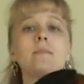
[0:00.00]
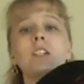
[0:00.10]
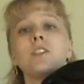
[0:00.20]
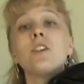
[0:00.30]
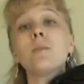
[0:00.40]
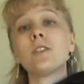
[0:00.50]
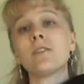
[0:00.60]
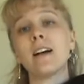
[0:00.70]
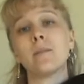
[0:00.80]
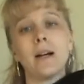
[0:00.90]
So you can put
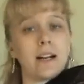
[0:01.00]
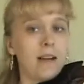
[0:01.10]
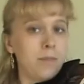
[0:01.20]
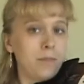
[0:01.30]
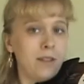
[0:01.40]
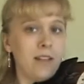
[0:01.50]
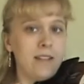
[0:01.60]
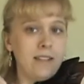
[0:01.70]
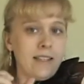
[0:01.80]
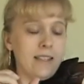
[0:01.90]
your violin back up,
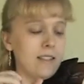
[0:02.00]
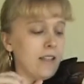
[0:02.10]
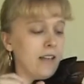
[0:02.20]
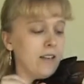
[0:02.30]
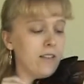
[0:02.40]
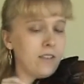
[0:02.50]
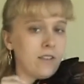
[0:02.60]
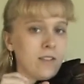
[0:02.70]
take this hand,